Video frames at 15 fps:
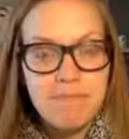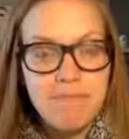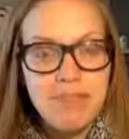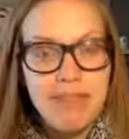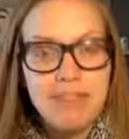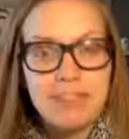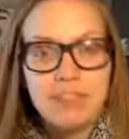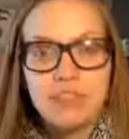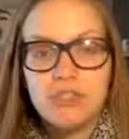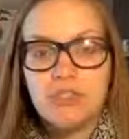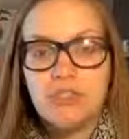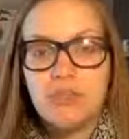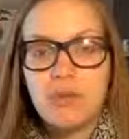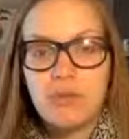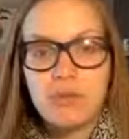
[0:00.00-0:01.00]
It's
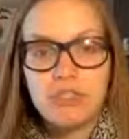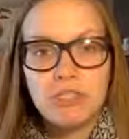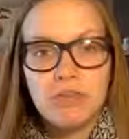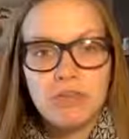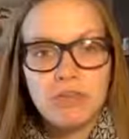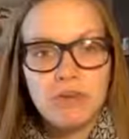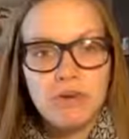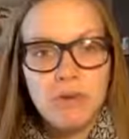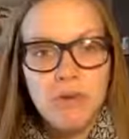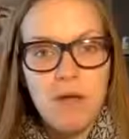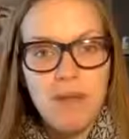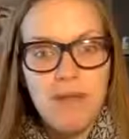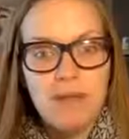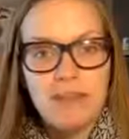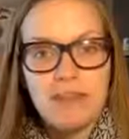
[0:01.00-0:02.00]
so much less
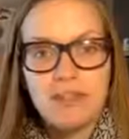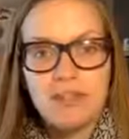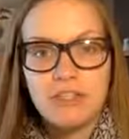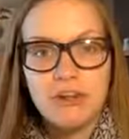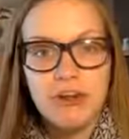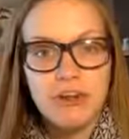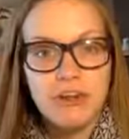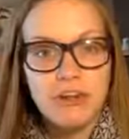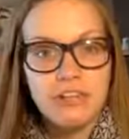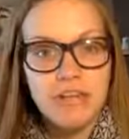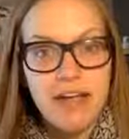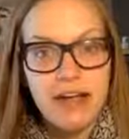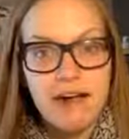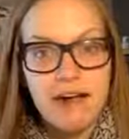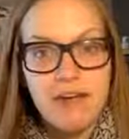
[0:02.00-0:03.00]
overwhelming than turning your
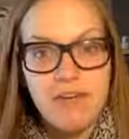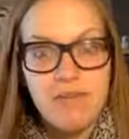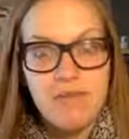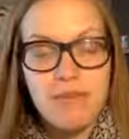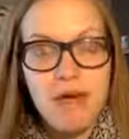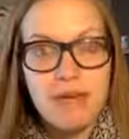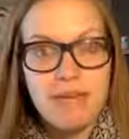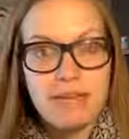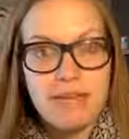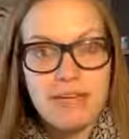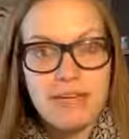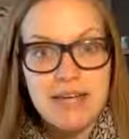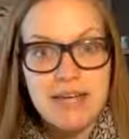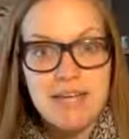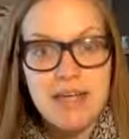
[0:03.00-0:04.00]
entire home upside
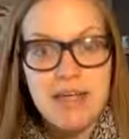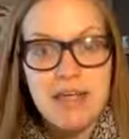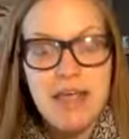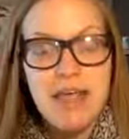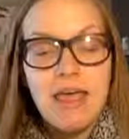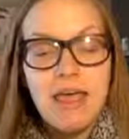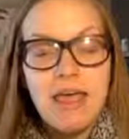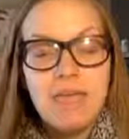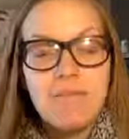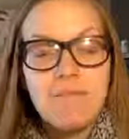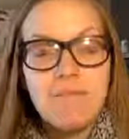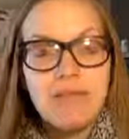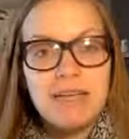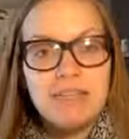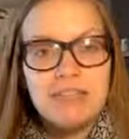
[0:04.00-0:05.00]
down,
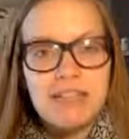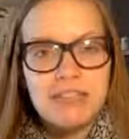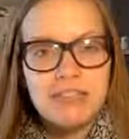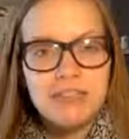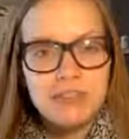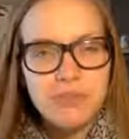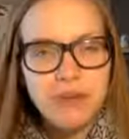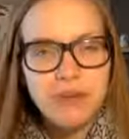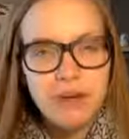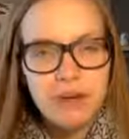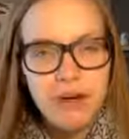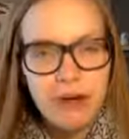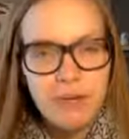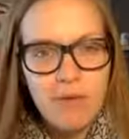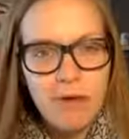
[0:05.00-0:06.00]
because that's just going to
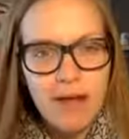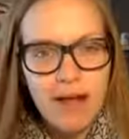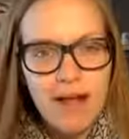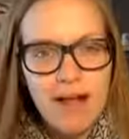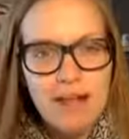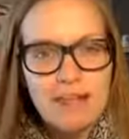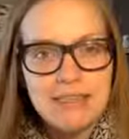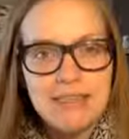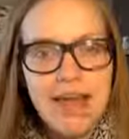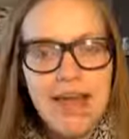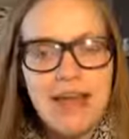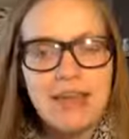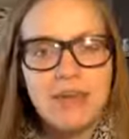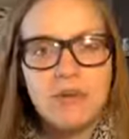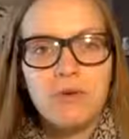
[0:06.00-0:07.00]
create more chaos
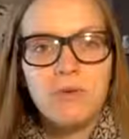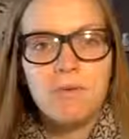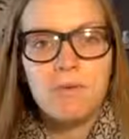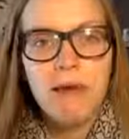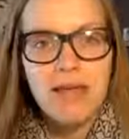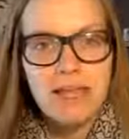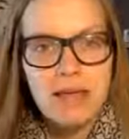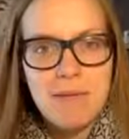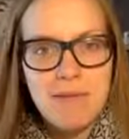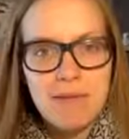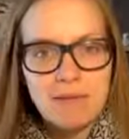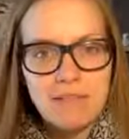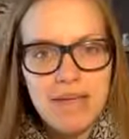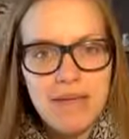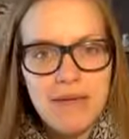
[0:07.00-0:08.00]
and you might get burned
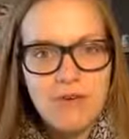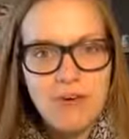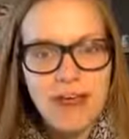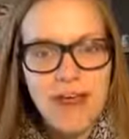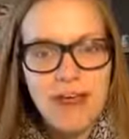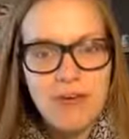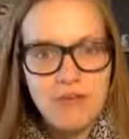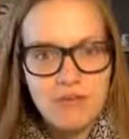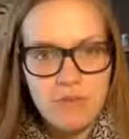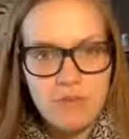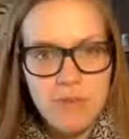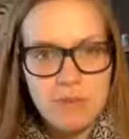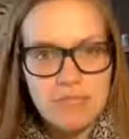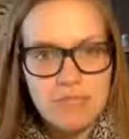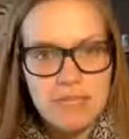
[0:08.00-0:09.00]
out and
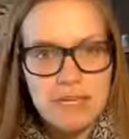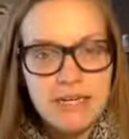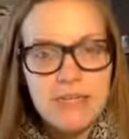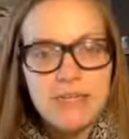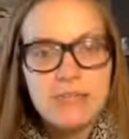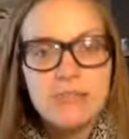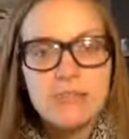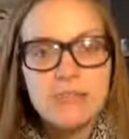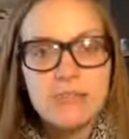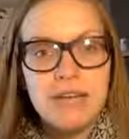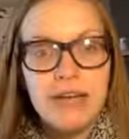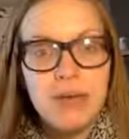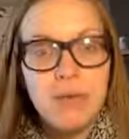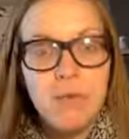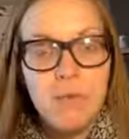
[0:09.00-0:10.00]
overwhelmed. So
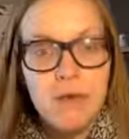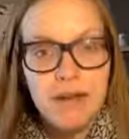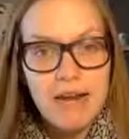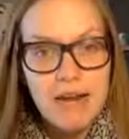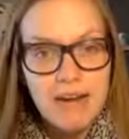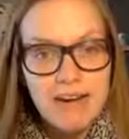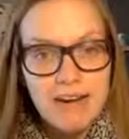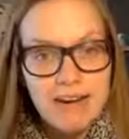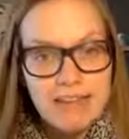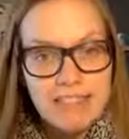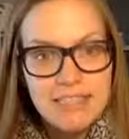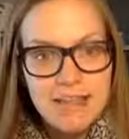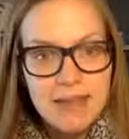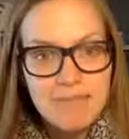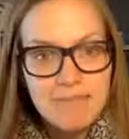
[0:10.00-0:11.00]
tackle one area at a
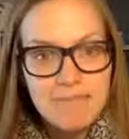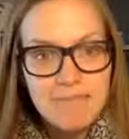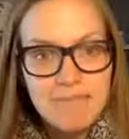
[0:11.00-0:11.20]
time.